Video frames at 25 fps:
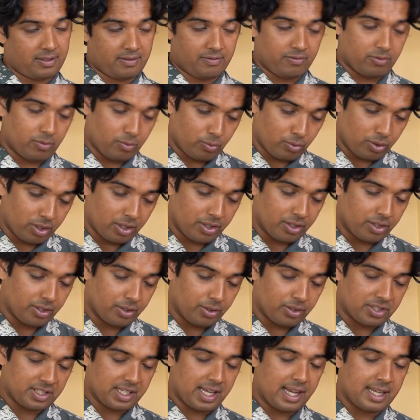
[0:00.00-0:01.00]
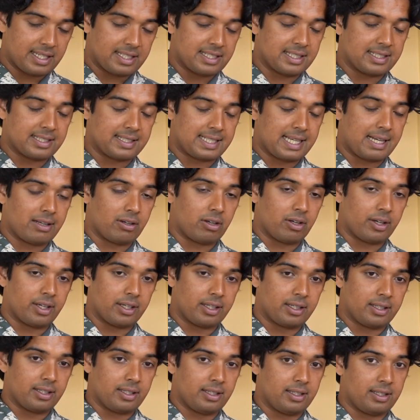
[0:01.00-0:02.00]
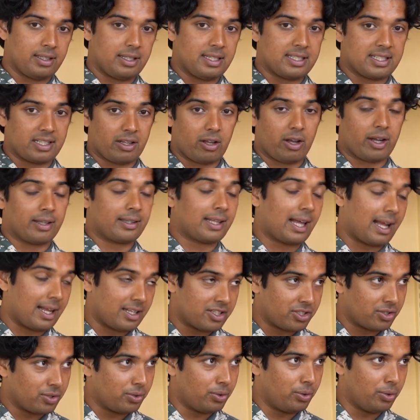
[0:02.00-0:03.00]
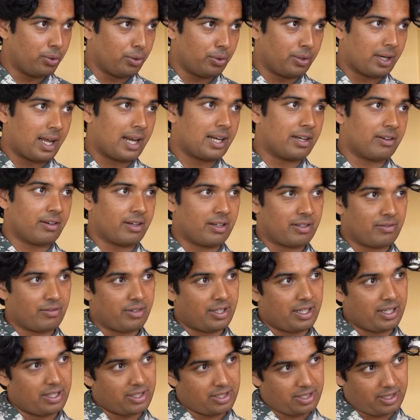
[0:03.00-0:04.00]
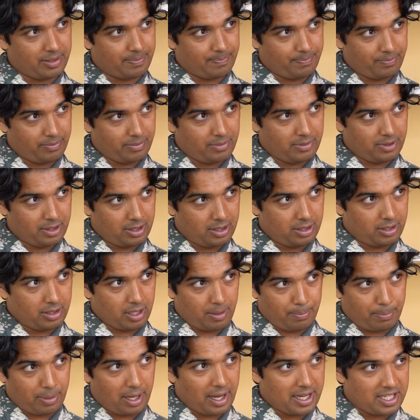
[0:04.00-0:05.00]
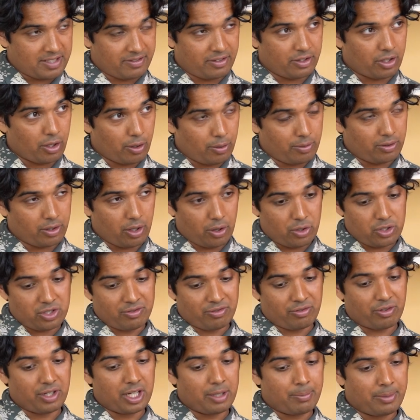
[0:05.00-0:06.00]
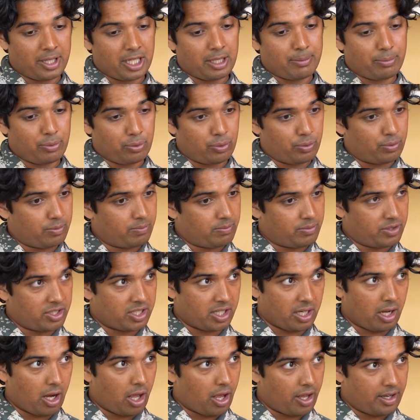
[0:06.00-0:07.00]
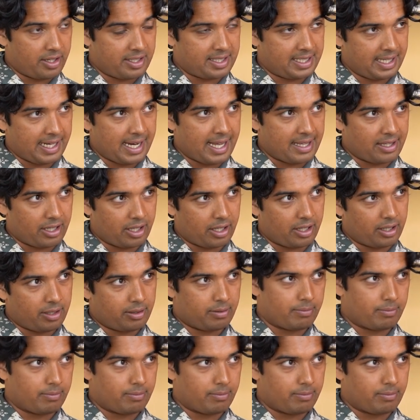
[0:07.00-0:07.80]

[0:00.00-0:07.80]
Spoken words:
from what you're saying, doesn't sound like it's like that at all, and really it's a place for those three people to learn together.